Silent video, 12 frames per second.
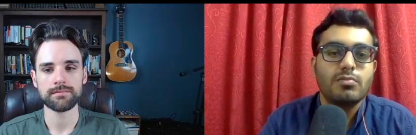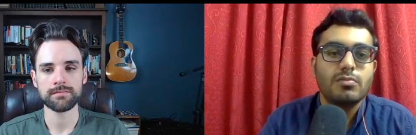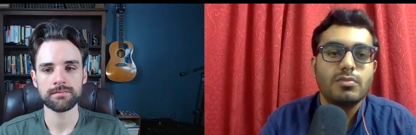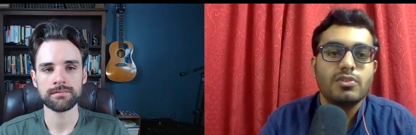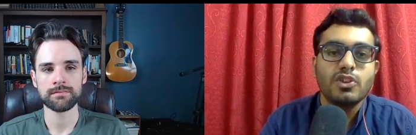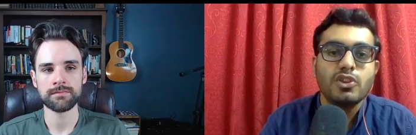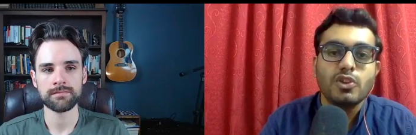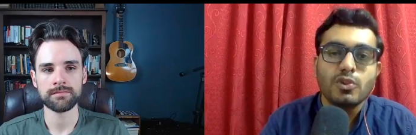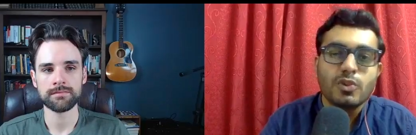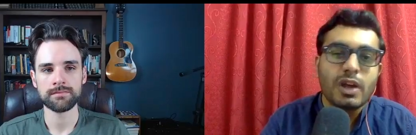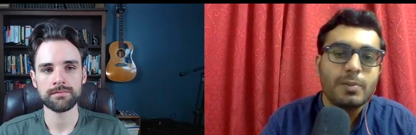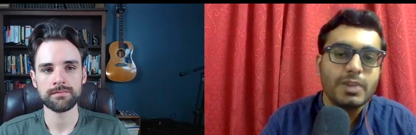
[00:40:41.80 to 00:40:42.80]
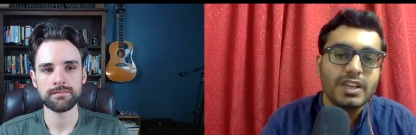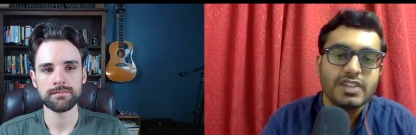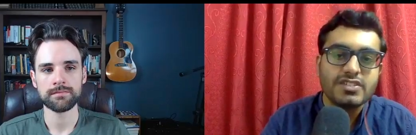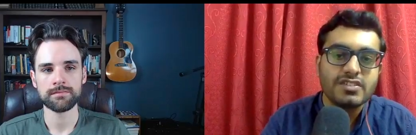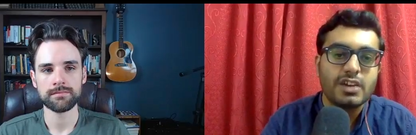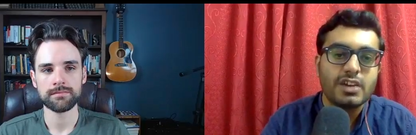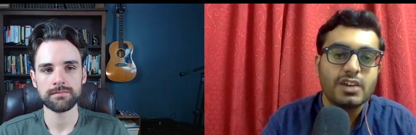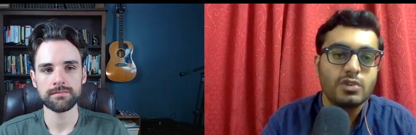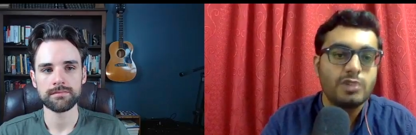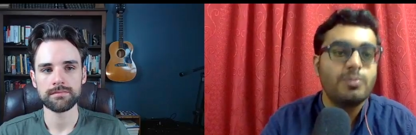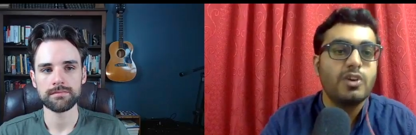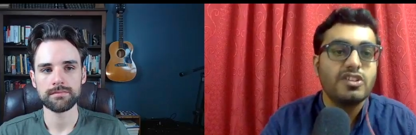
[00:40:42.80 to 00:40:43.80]
Speaker 1: new applications that
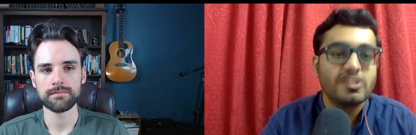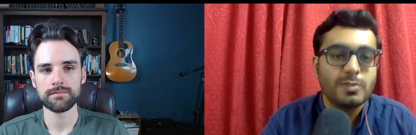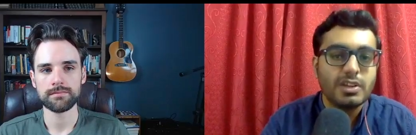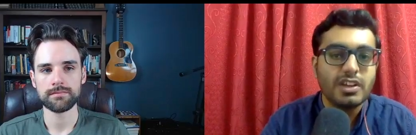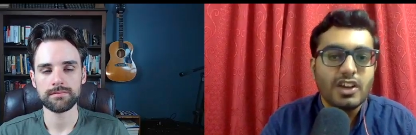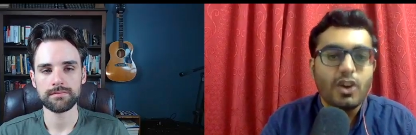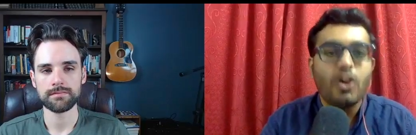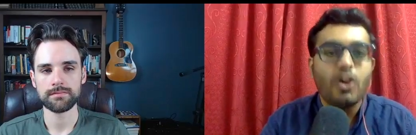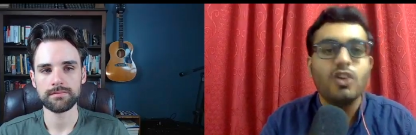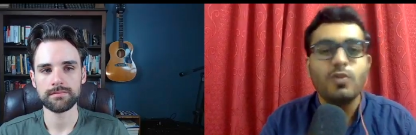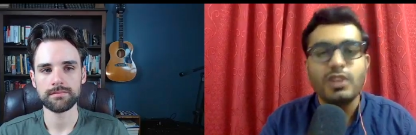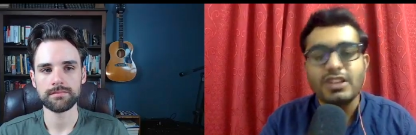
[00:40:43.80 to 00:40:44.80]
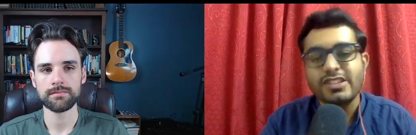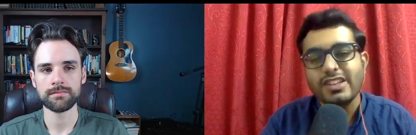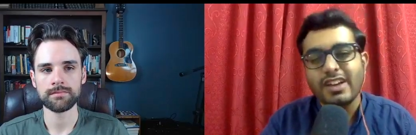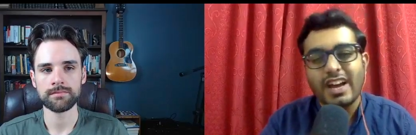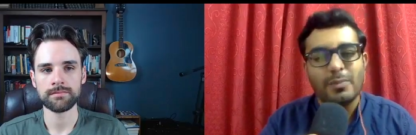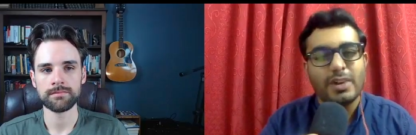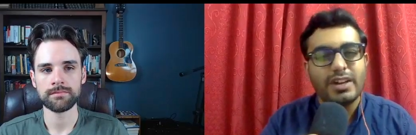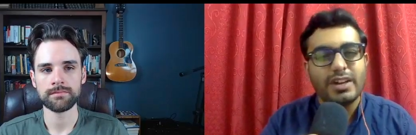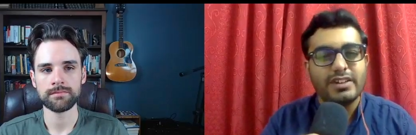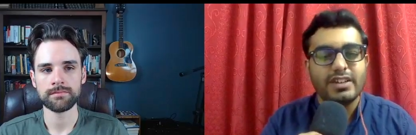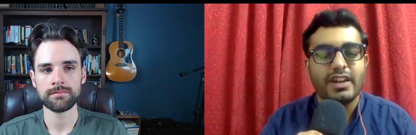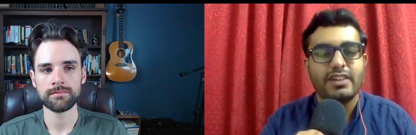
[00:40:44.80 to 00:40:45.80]
weren't possible or we'll see a
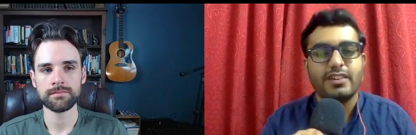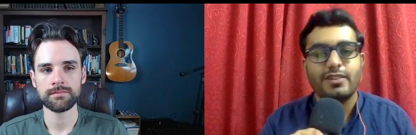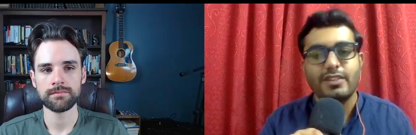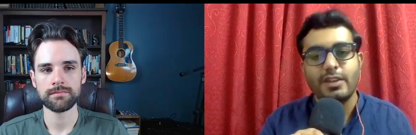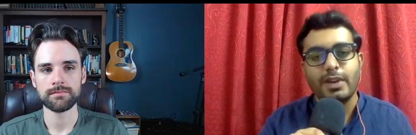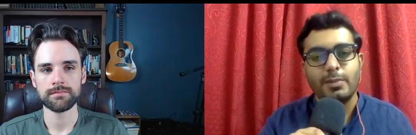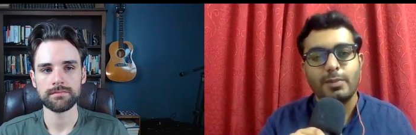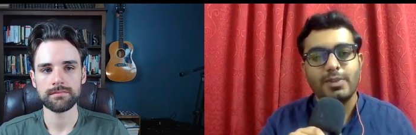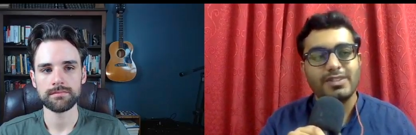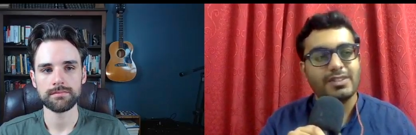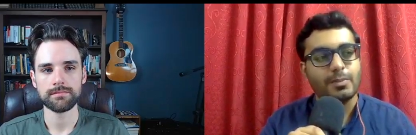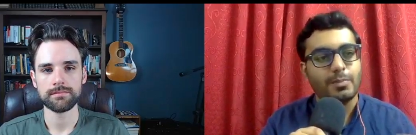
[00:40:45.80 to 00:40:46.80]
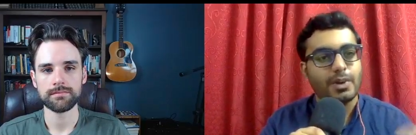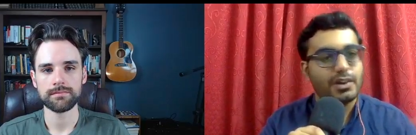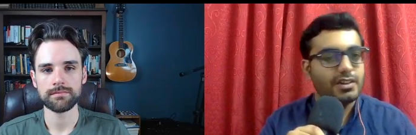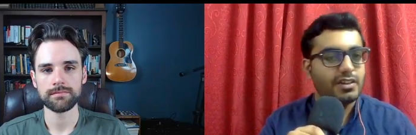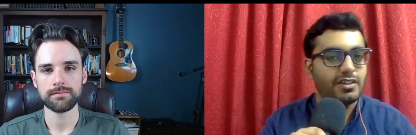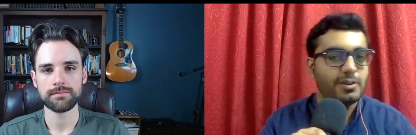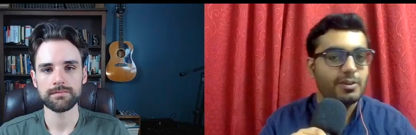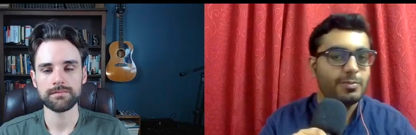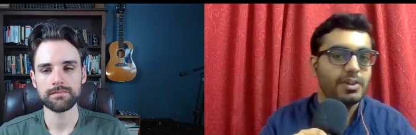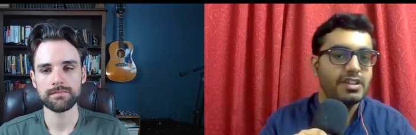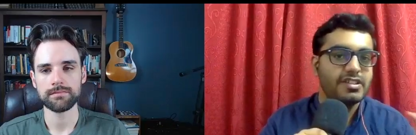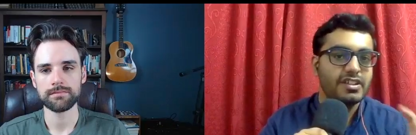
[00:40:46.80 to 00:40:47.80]
hybrid that there might be some part that they're
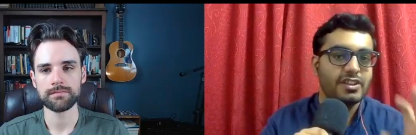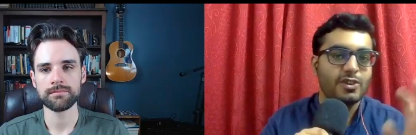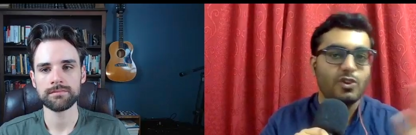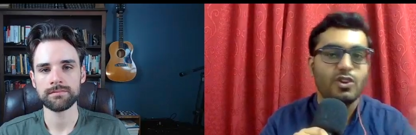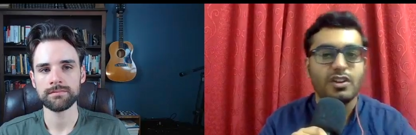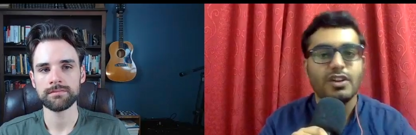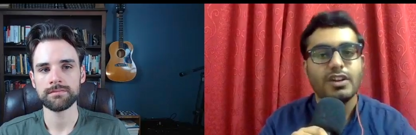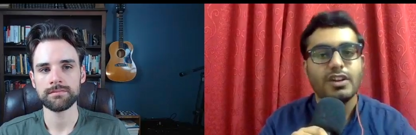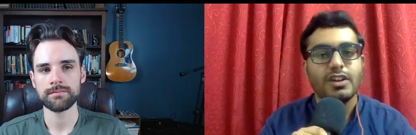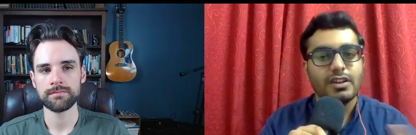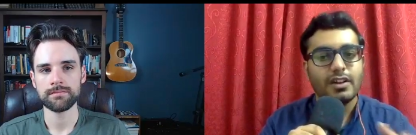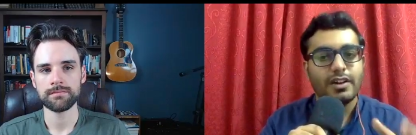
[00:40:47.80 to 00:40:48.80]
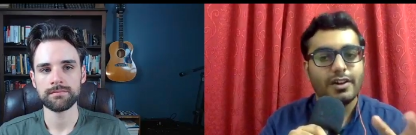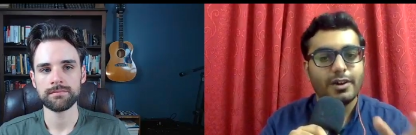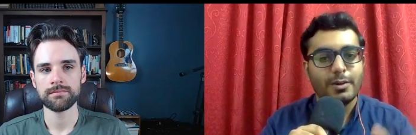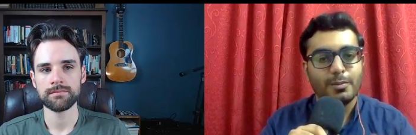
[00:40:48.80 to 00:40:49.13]
replacing or uh,